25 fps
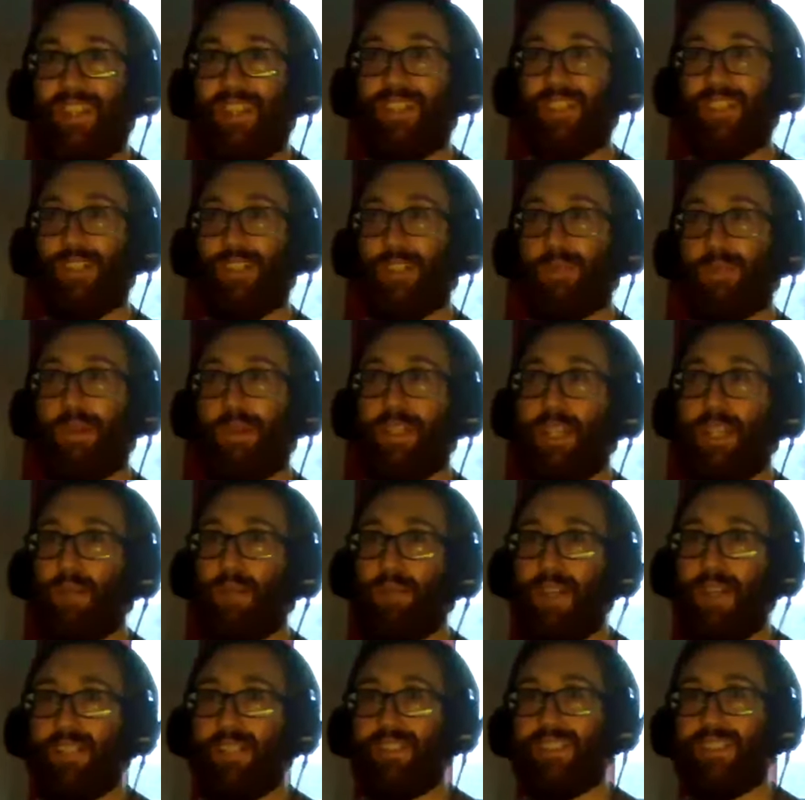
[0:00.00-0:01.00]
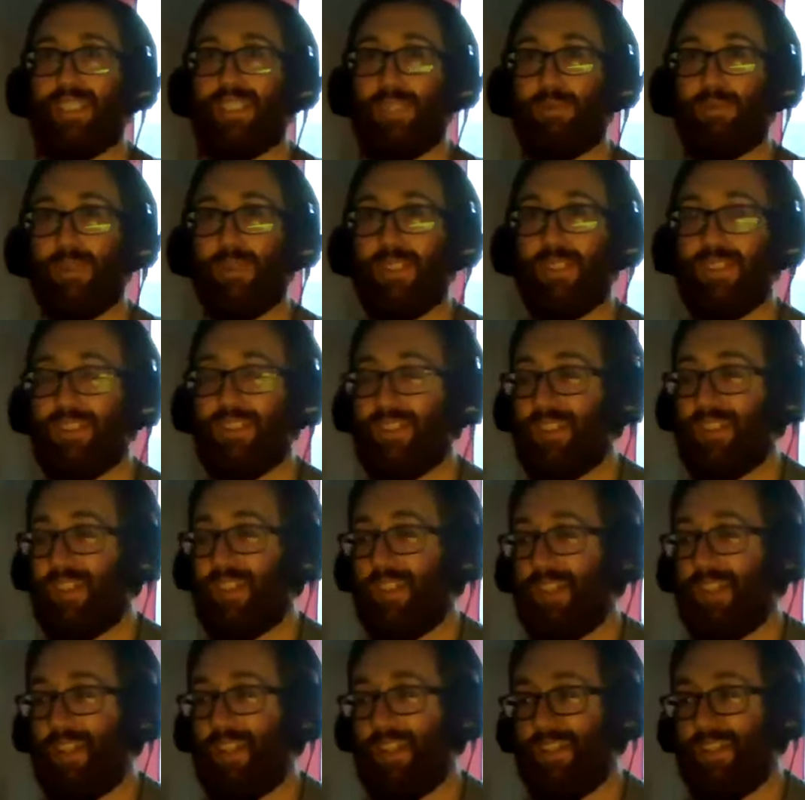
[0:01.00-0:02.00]
talk about that penalty, but
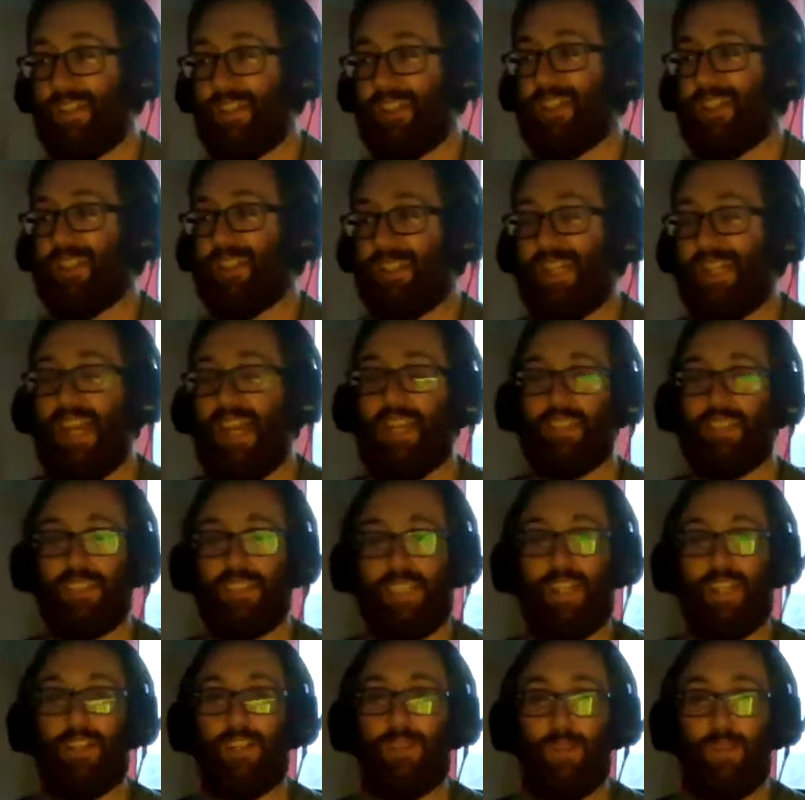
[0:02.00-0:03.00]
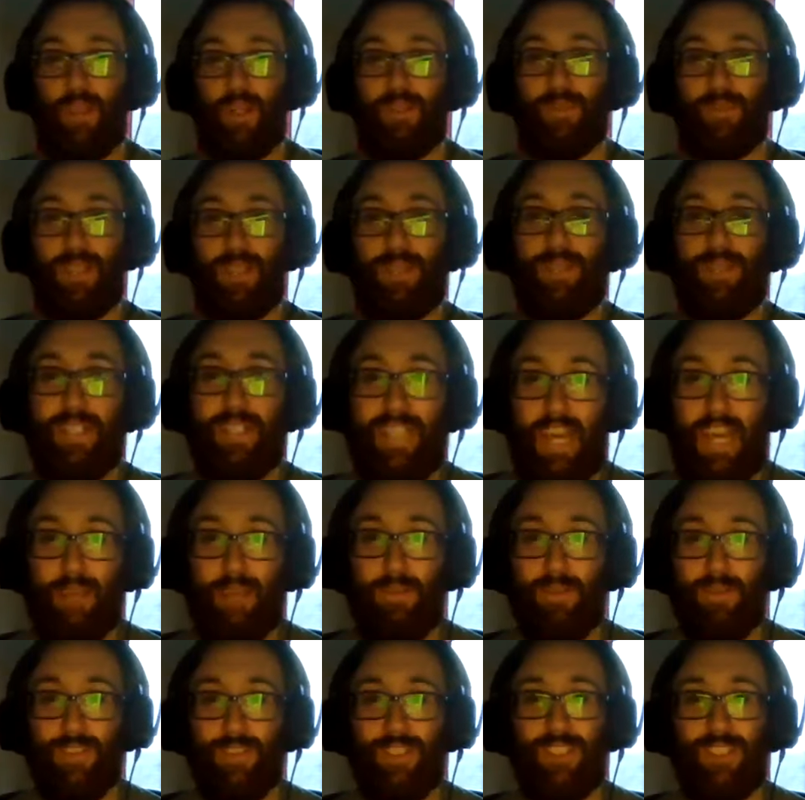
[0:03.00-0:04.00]
the Ashley Young one, we came
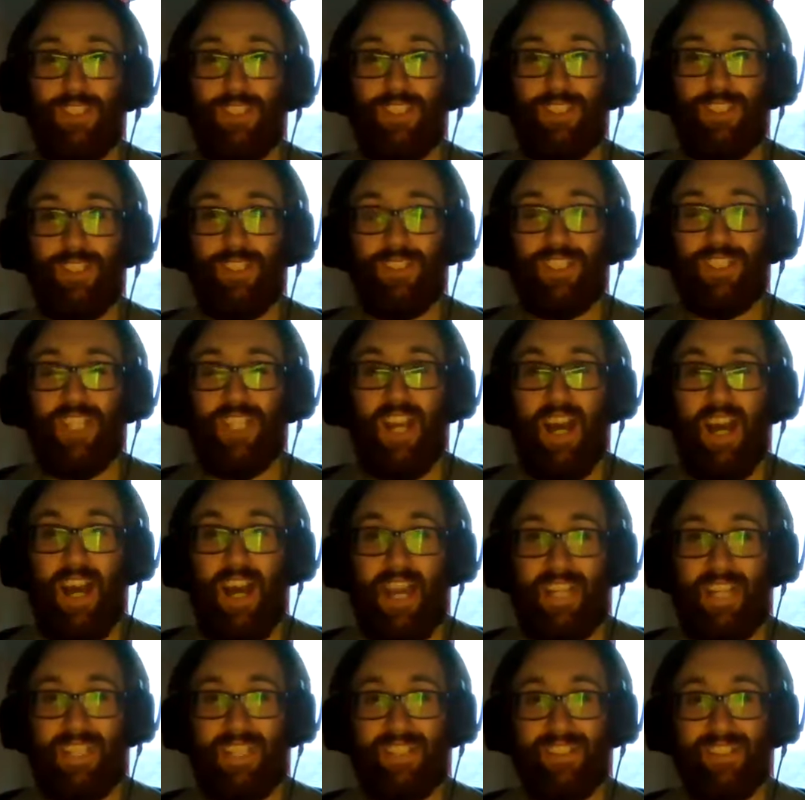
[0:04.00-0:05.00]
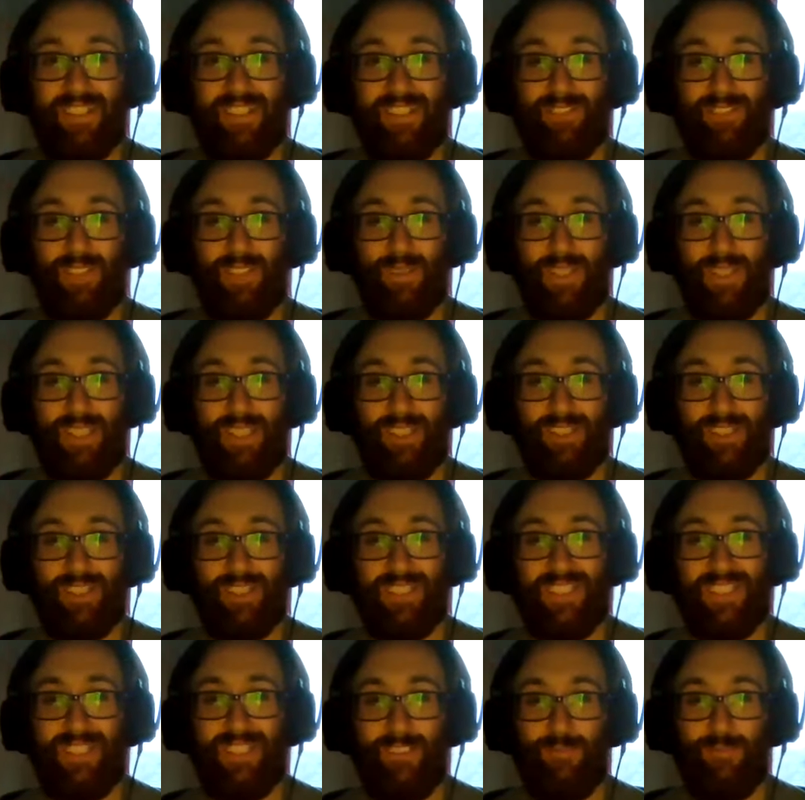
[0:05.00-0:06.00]
off such a high where we
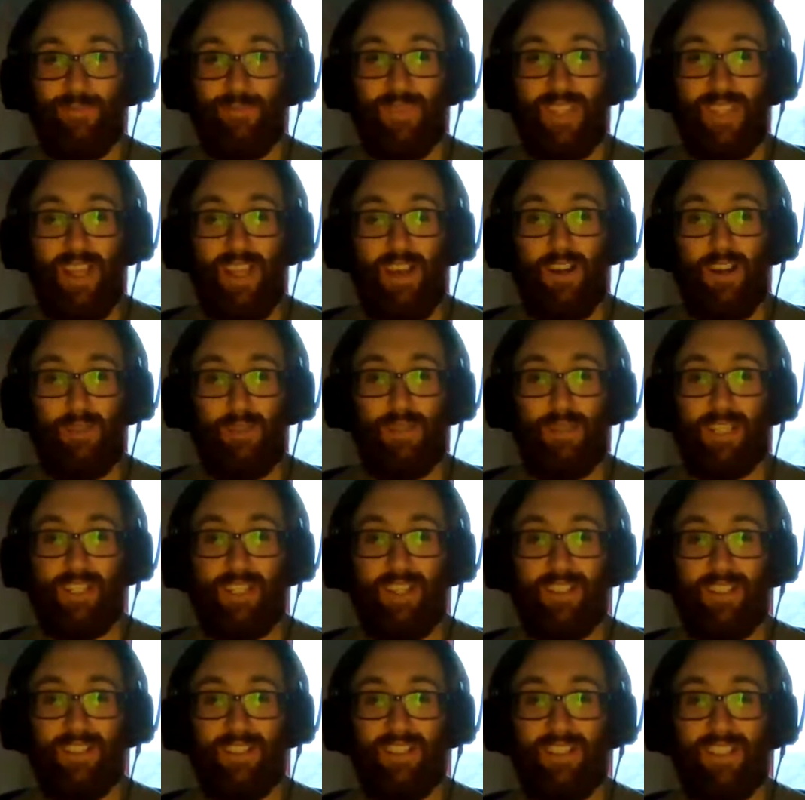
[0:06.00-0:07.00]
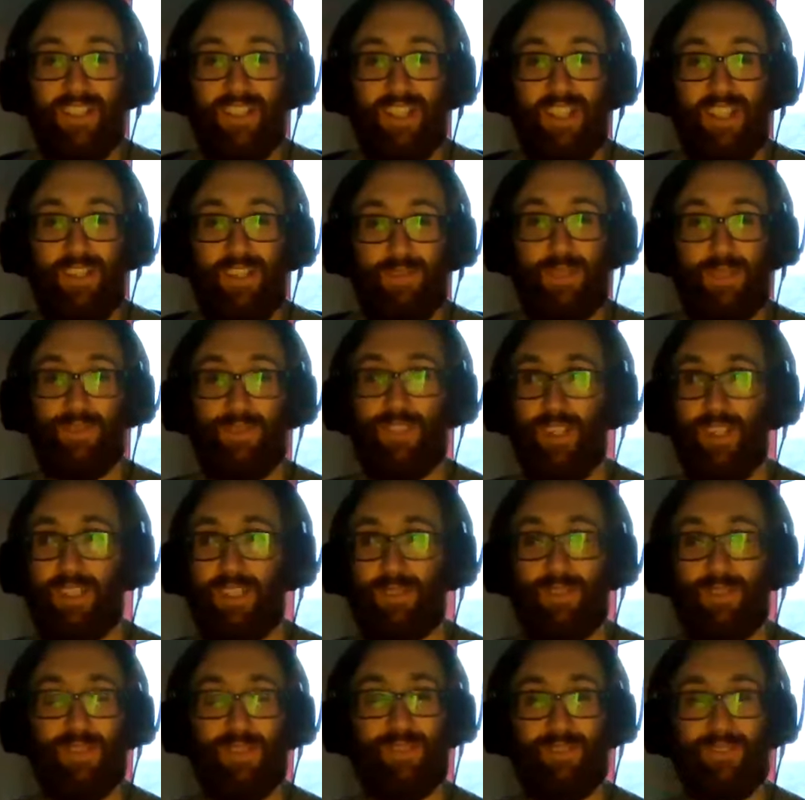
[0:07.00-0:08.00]
thought, oh my God, we've done
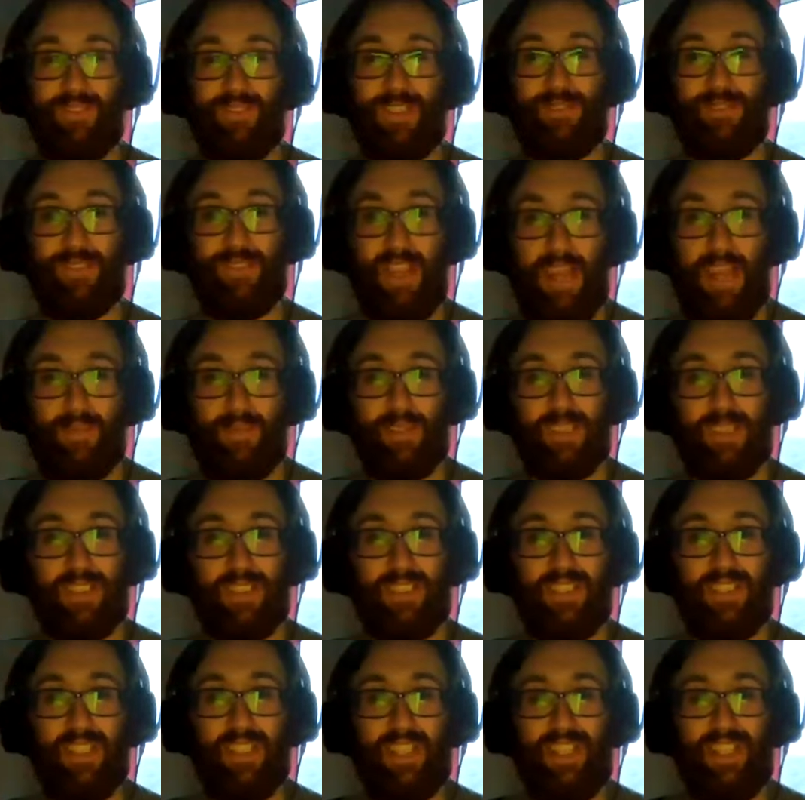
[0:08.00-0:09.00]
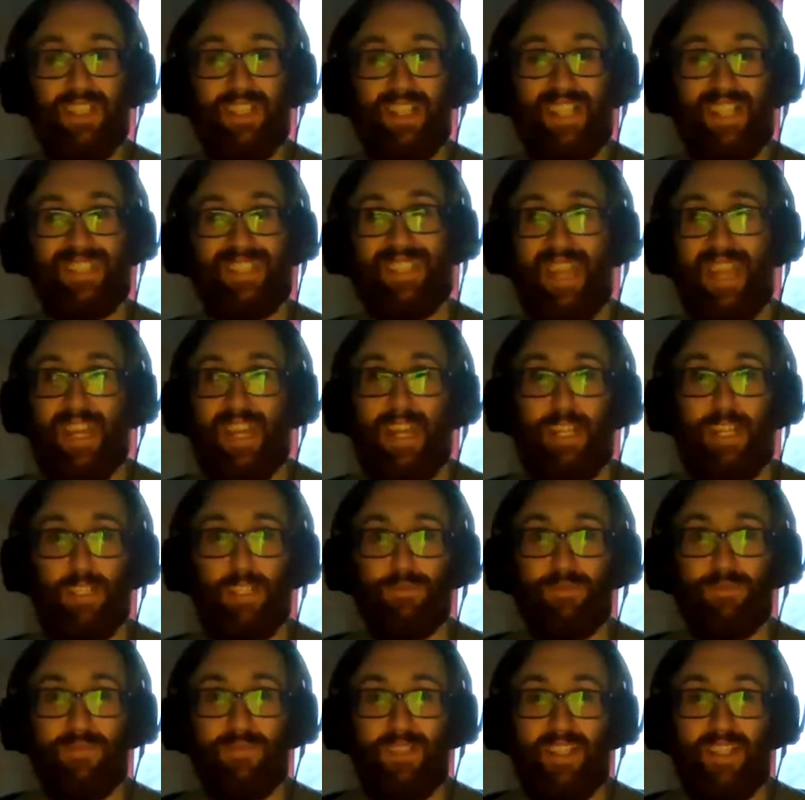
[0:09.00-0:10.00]
it. We've levelled. Let's get at
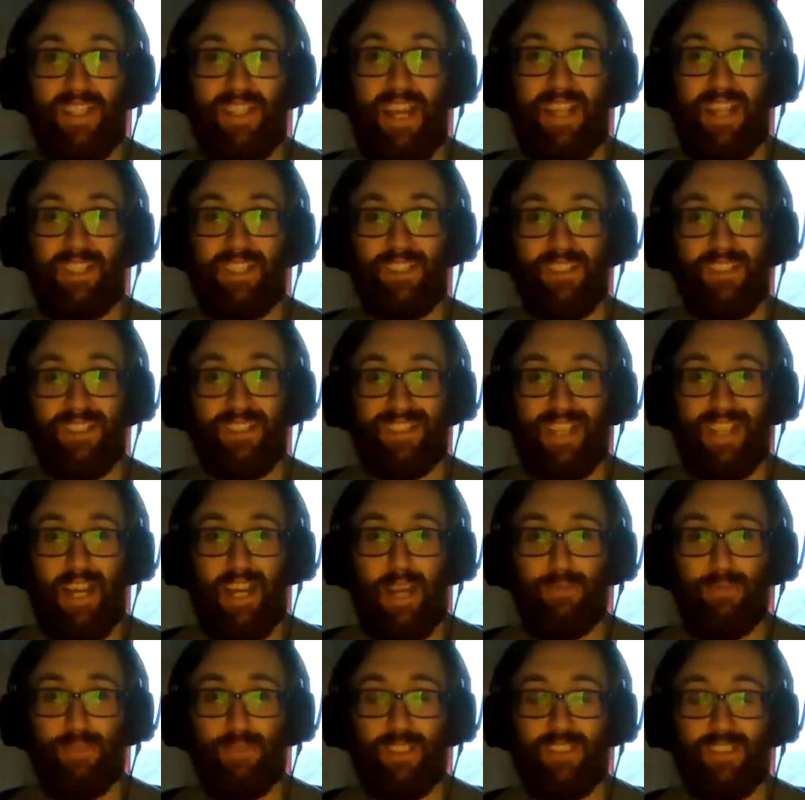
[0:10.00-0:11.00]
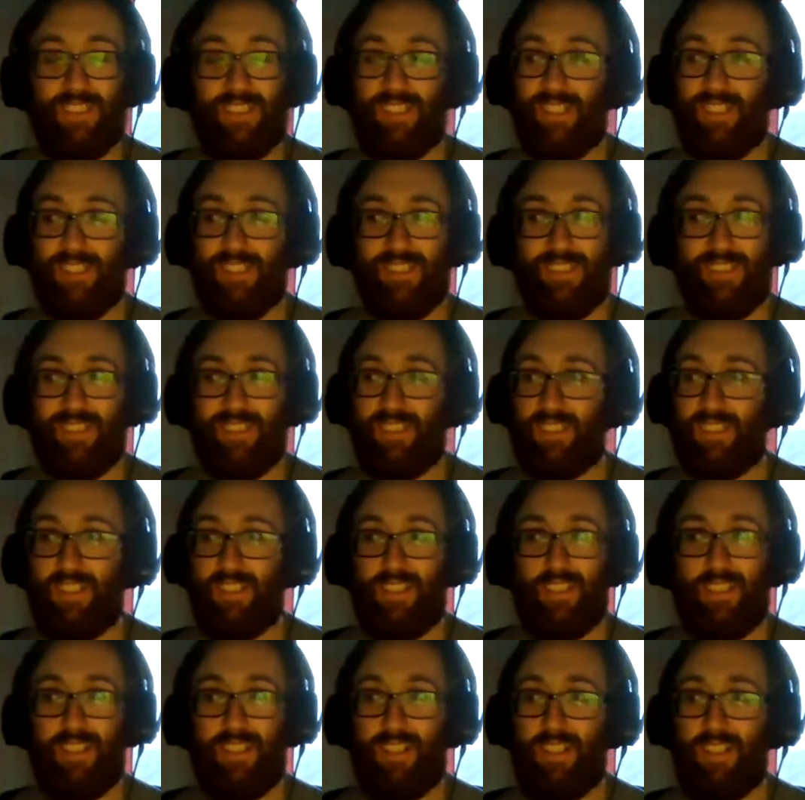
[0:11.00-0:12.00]
him, add it on time, and just...
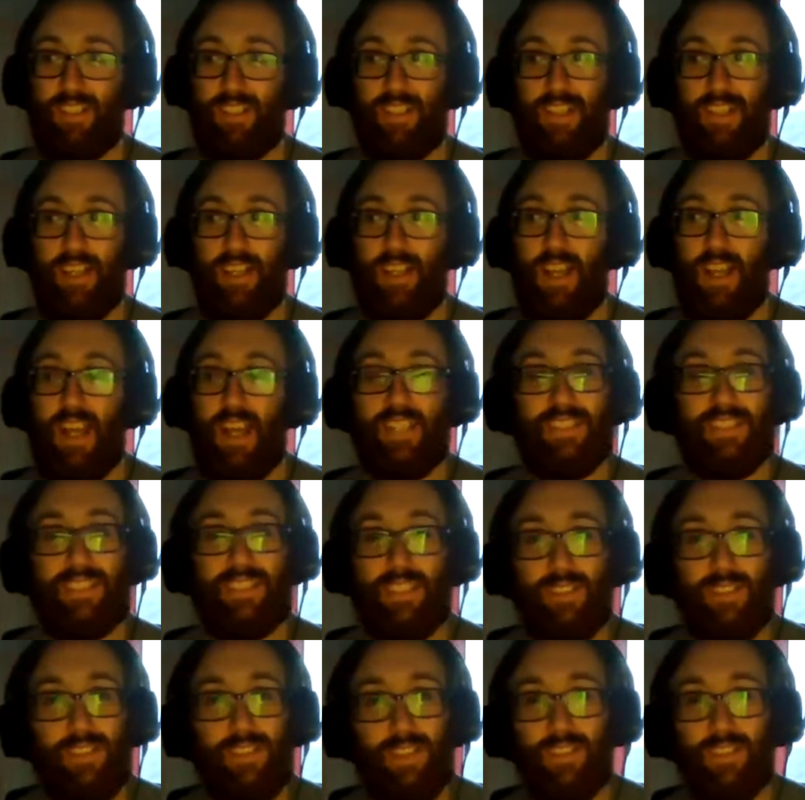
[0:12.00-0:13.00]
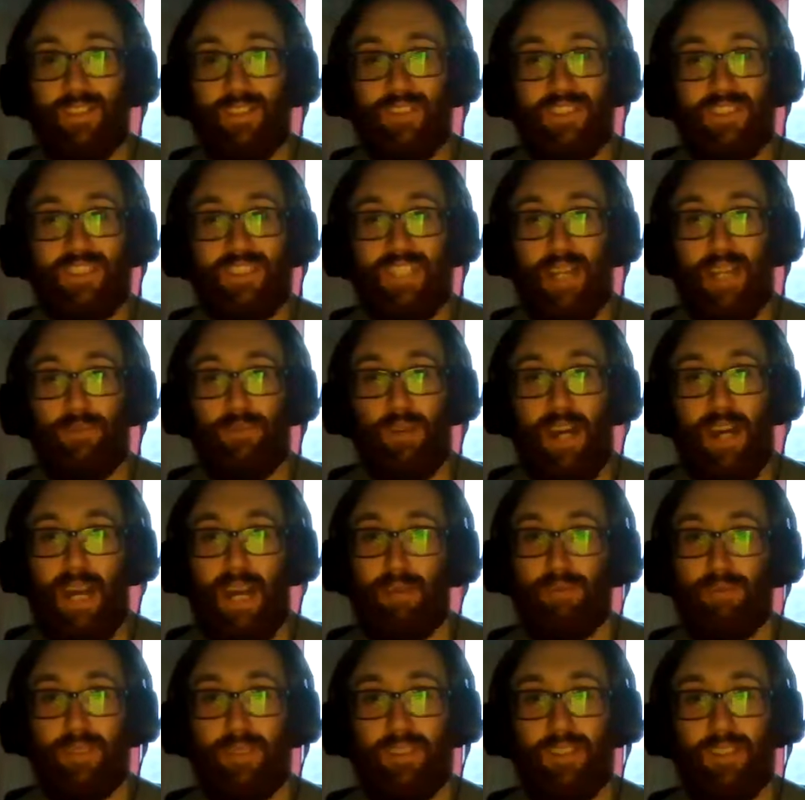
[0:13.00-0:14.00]
I still don't understand what
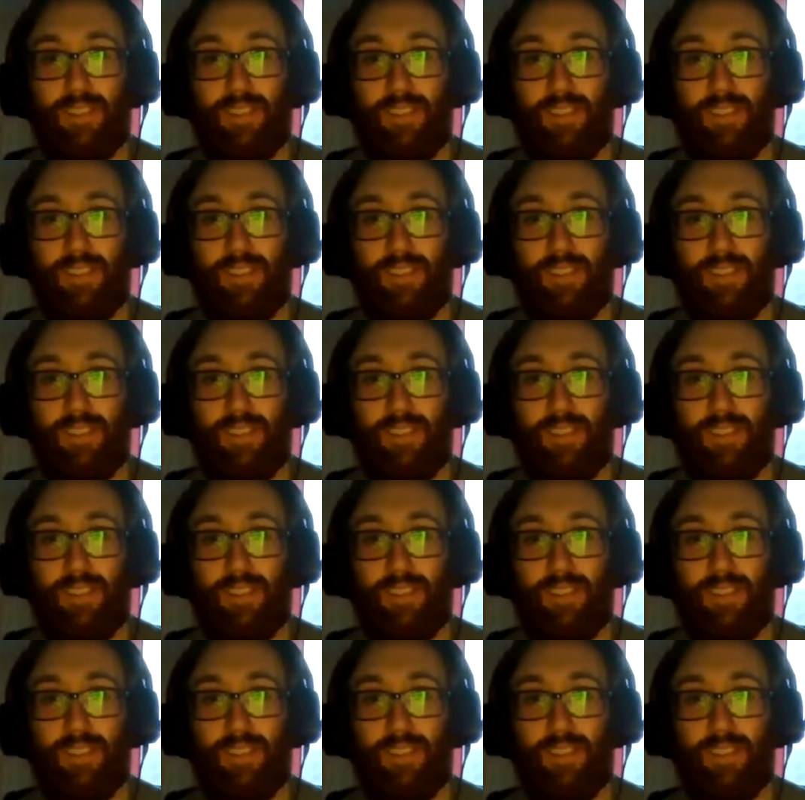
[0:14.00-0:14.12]
happened.